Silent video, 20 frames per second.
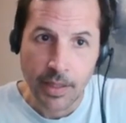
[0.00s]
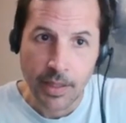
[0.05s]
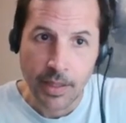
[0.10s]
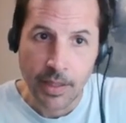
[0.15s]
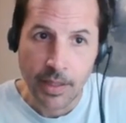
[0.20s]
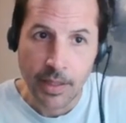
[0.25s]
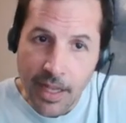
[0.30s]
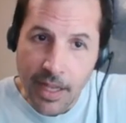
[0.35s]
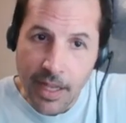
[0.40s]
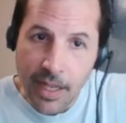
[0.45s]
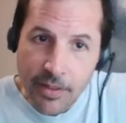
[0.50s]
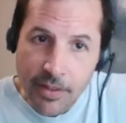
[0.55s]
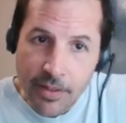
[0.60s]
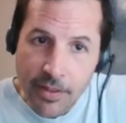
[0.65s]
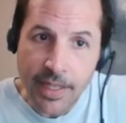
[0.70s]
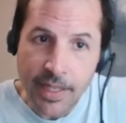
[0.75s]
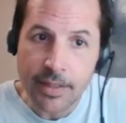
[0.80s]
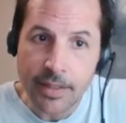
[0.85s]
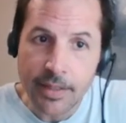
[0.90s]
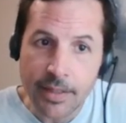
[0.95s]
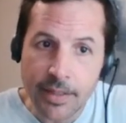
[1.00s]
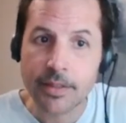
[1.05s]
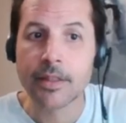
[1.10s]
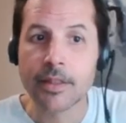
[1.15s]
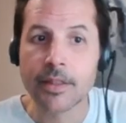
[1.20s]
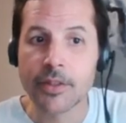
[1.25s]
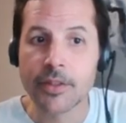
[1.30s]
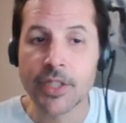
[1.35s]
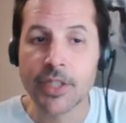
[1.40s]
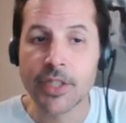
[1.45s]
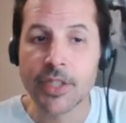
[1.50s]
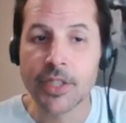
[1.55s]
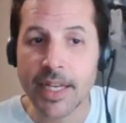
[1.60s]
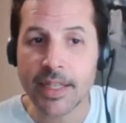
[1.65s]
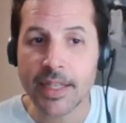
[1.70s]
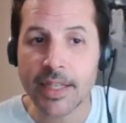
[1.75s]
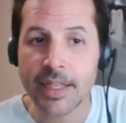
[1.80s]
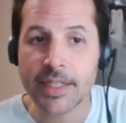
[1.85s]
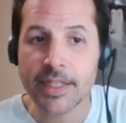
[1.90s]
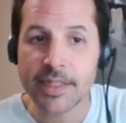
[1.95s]
Let's not forget,
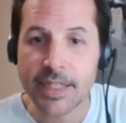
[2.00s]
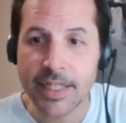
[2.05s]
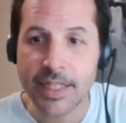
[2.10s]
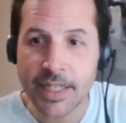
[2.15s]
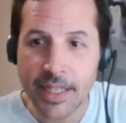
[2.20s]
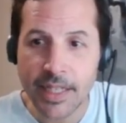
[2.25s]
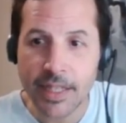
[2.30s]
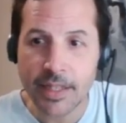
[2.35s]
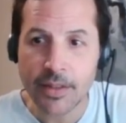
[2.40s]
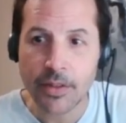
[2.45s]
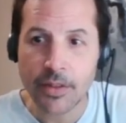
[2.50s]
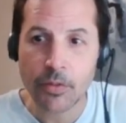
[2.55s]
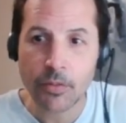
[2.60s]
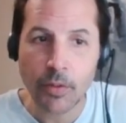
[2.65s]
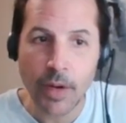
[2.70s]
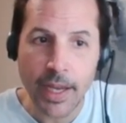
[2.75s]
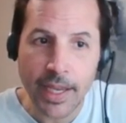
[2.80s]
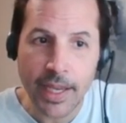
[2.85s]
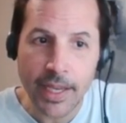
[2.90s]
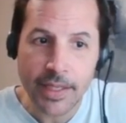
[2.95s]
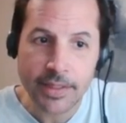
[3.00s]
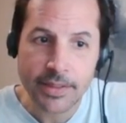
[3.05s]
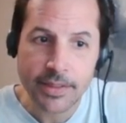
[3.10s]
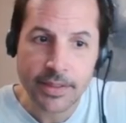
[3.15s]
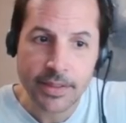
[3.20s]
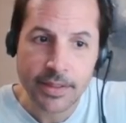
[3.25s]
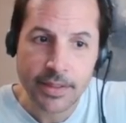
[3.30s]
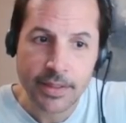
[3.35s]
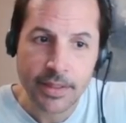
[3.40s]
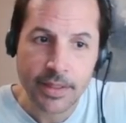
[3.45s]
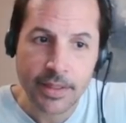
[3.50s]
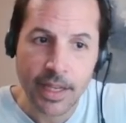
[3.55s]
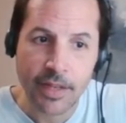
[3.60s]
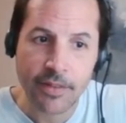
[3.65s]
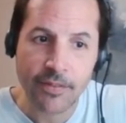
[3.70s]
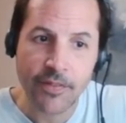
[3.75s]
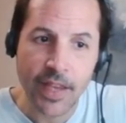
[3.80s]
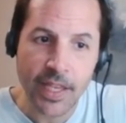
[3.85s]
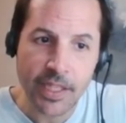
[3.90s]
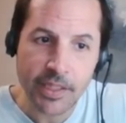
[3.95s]
China is leading the race in
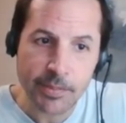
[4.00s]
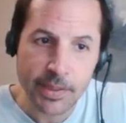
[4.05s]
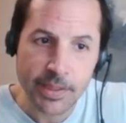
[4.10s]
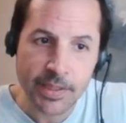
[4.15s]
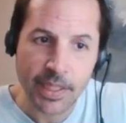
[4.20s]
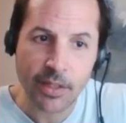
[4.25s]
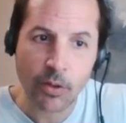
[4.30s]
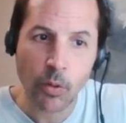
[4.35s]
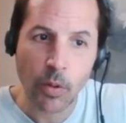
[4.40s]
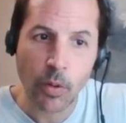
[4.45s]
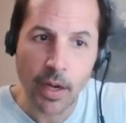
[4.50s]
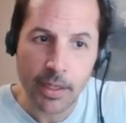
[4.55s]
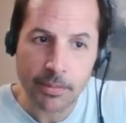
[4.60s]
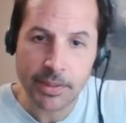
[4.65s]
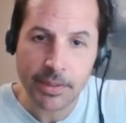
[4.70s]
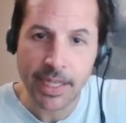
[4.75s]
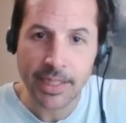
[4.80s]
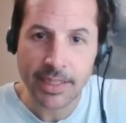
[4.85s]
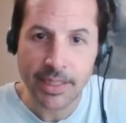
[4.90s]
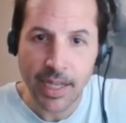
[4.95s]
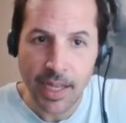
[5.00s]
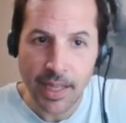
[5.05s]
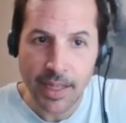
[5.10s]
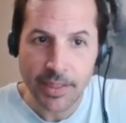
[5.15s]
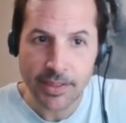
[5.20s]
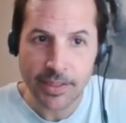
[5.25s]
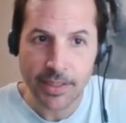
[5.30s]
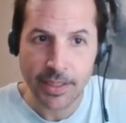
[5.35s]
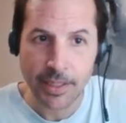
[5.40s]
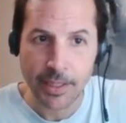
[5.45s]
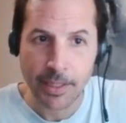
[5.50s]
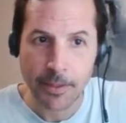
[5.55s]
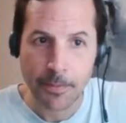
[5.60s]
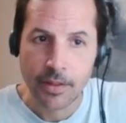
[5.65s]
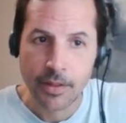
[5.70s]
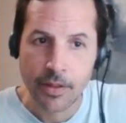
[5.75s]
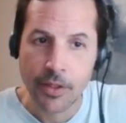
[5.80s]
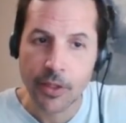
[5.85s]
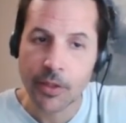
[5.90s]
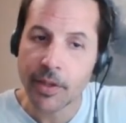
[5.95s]
investments in quantum technology.
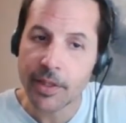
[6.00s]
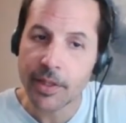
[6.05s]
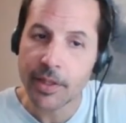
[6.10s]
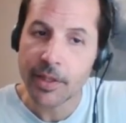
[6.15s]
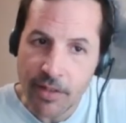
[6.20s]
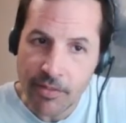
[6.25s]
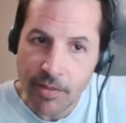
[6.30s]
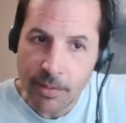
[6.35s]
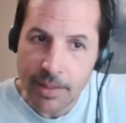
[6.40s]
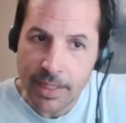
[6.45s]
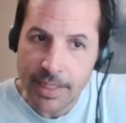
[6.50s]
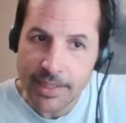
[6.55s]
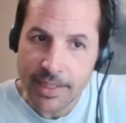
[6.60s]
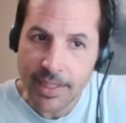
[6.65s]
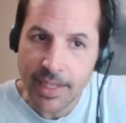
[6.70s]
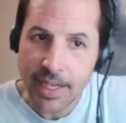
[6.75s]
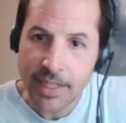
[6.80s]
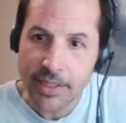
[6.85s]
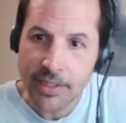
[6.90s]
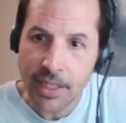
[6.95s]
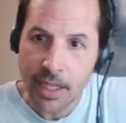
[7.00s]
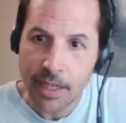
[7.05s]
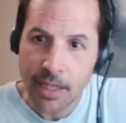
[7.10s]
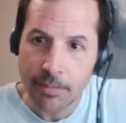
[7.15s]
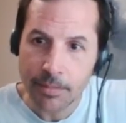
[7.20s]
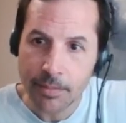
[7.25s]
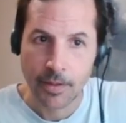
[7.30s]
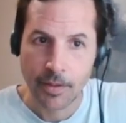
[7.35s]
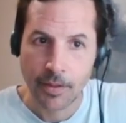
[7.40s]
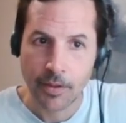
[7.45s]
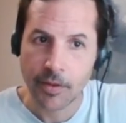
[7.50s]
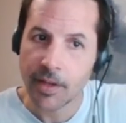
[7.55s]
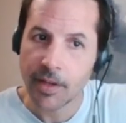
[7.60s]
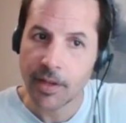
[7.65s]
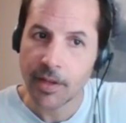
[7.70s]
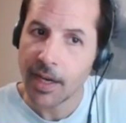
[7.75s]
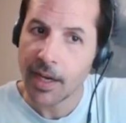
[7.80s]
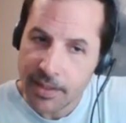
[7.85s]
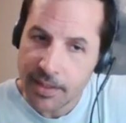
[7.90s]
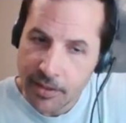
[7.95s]
The U.S. government needs to catch up. They're
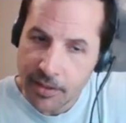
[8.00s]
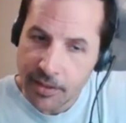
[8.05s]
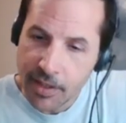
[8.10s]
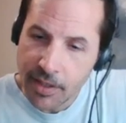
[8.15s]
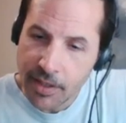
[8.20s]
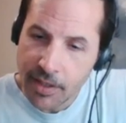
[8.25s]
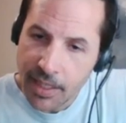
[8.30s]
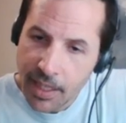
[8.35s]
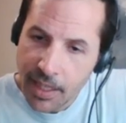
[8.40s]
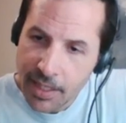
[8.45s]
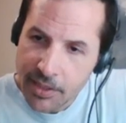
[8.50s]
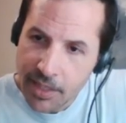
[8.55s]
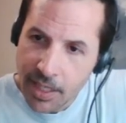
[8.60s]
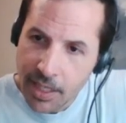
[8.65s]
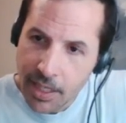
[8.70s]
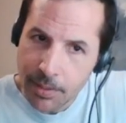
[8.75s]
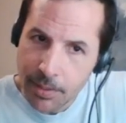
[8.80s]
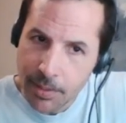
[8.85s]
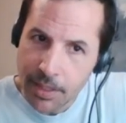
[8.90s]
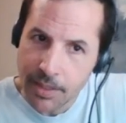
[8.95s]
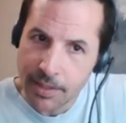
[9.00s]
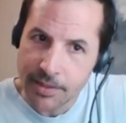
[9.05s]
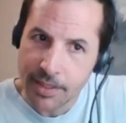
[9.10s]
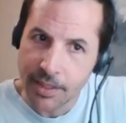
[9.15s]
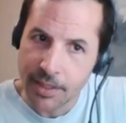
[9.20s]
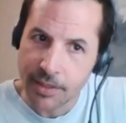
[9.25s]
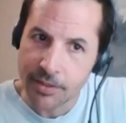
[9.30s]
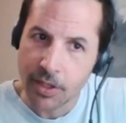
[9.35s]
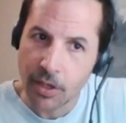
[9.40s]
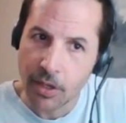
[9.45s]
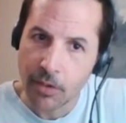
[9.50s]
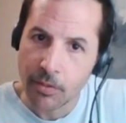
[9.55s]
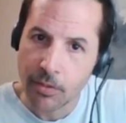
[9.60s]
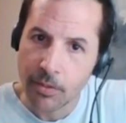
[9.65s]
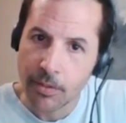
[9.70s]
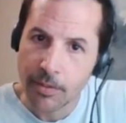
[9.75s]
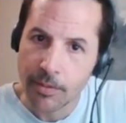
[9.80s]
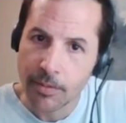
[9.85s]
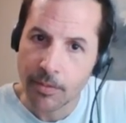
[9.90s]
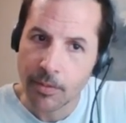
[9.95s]
not going to let China beat us here. So
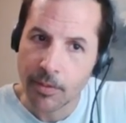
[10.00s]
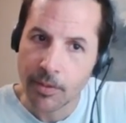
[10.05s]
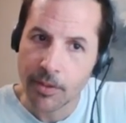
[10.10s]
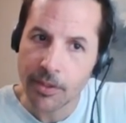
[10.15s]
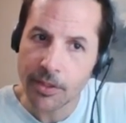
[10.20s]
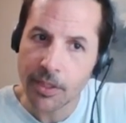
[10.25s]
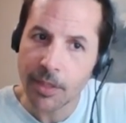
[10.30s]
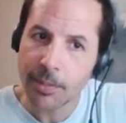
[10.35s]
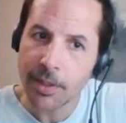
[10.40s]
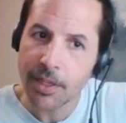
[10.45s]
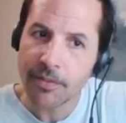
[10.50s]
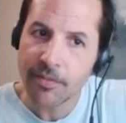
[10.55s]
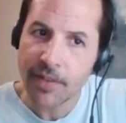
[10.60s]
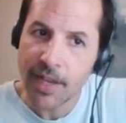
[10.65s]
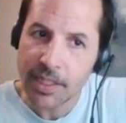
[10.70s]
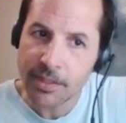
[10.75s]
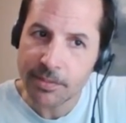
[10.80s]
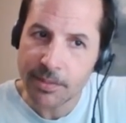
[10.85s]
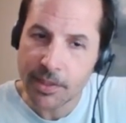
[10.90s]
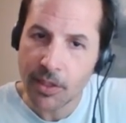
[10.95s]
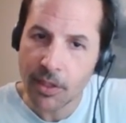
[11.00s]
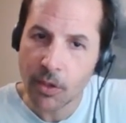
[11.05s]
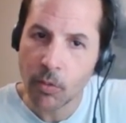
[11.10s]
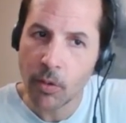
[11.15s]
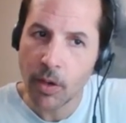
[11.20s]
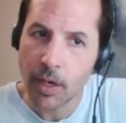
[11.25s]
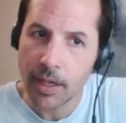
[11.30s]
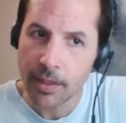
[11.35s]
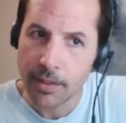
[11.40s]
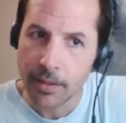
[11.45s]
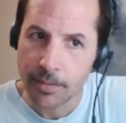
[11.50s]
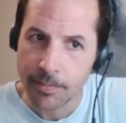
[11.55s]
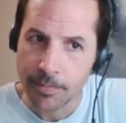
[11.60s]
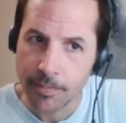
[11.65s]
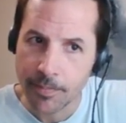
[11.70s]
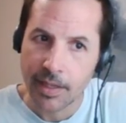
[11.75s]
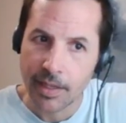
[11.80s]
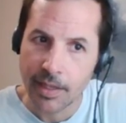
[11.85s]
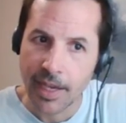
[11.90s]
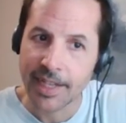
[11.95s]
there's going to be investments in quantum.
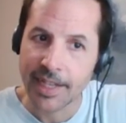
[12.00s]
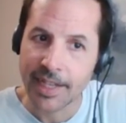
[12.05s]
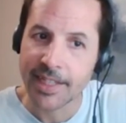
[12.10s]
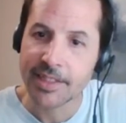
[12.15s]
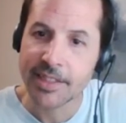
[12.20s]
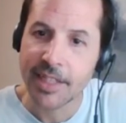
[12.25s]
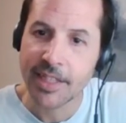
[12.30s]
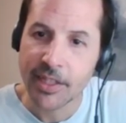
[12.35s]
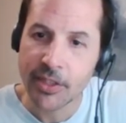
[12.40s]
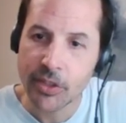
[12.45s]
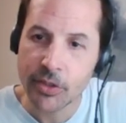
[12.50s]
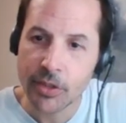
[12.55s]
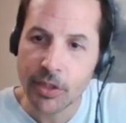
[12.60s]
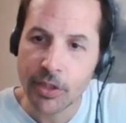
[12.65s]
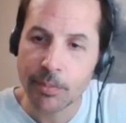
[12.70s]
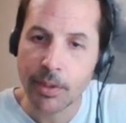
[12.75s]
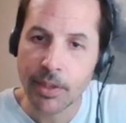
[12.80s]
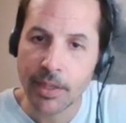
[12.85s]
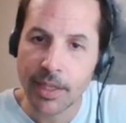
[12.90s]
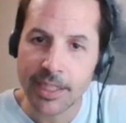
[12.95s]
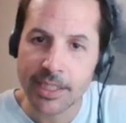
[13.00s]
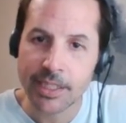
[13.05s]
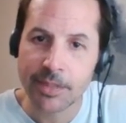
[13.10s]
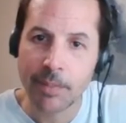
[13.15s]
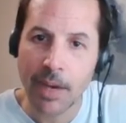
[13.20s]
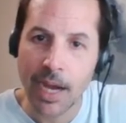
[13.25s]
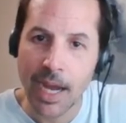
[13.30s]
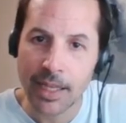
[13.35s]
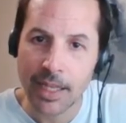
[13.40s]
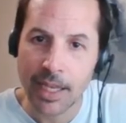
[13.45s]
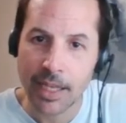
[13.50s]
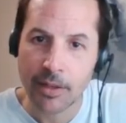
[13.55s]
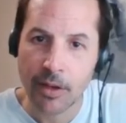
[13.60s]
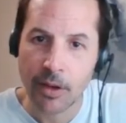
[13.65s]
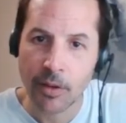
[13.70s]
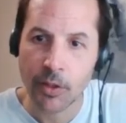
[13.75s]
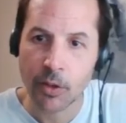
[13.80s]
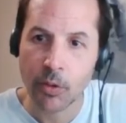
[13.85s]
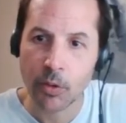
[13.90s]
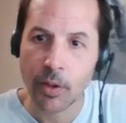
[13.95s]
And it continues to put a spotlight
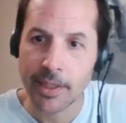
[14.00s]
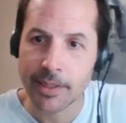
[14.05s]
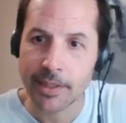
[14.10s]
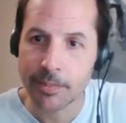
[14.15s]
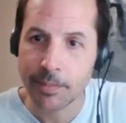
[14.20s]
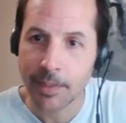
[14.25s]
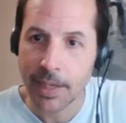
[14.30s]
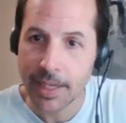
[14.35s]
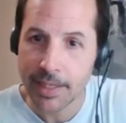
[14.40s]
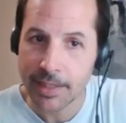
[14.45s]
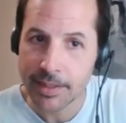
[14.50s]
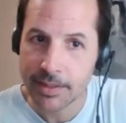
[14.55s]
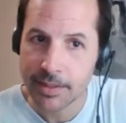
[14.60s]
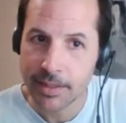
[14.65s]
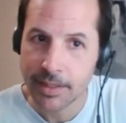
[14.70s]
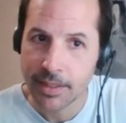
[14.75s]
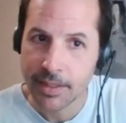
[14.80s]
on the quantum space